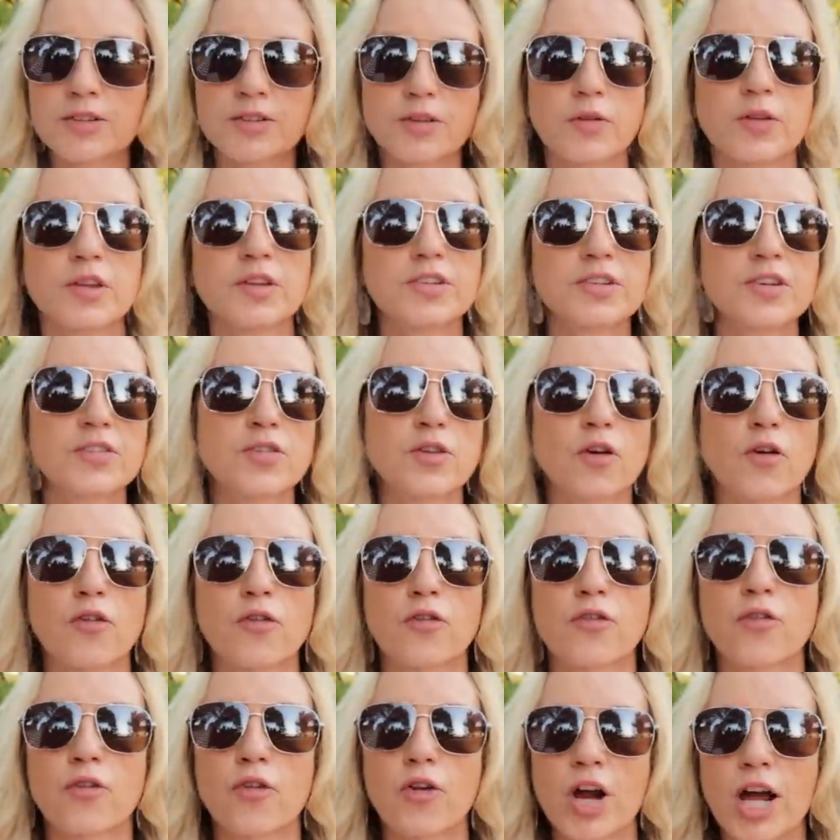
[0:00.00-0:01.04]
So this is a
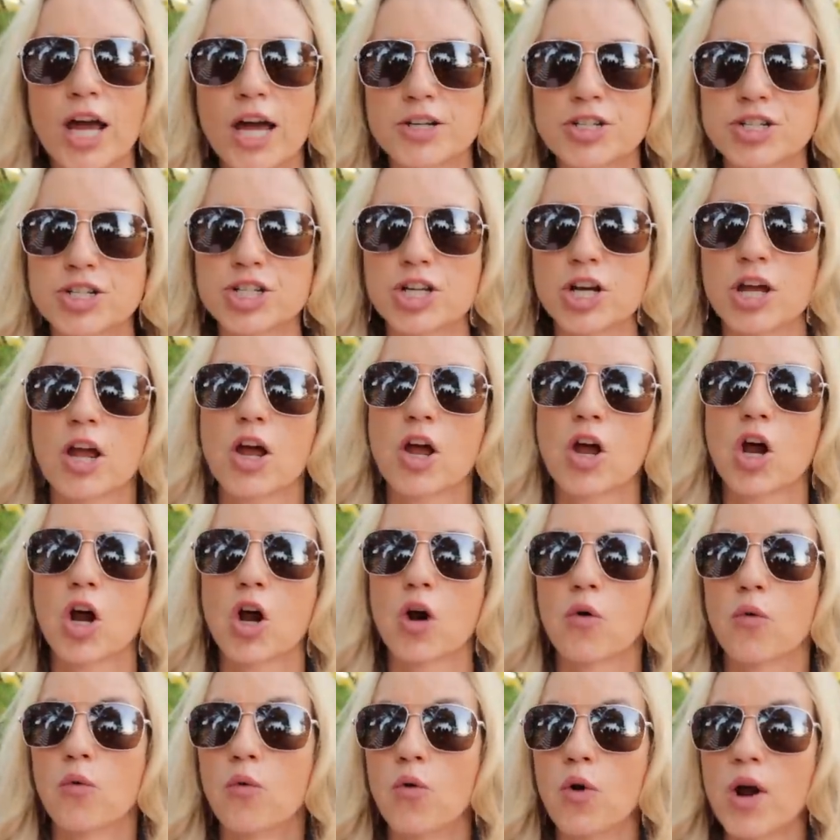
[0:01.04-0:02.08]
fresh
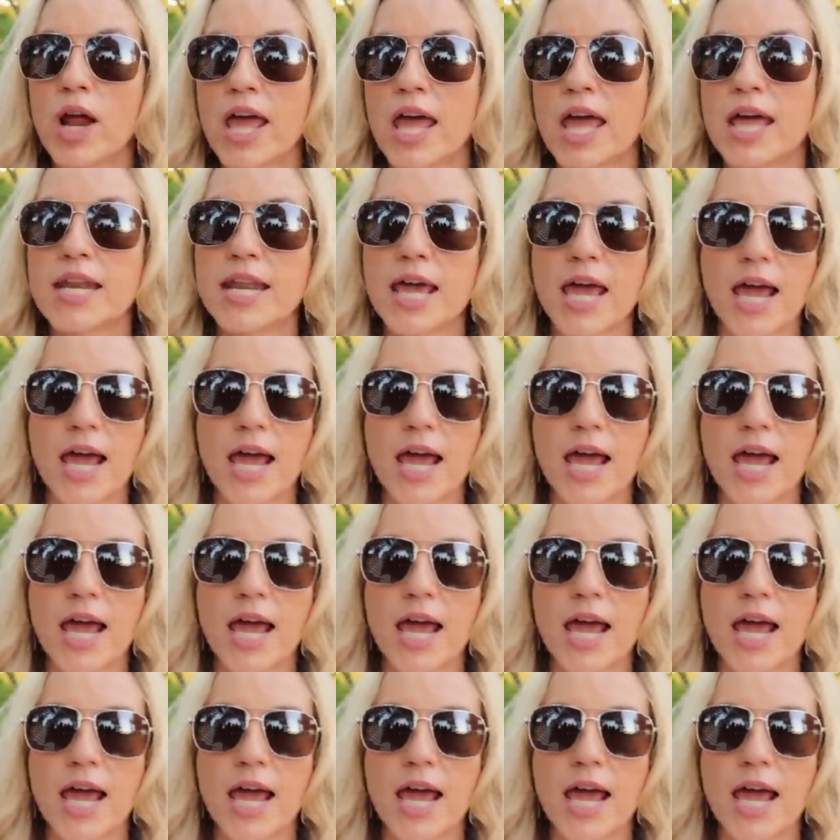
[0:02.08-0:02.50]
red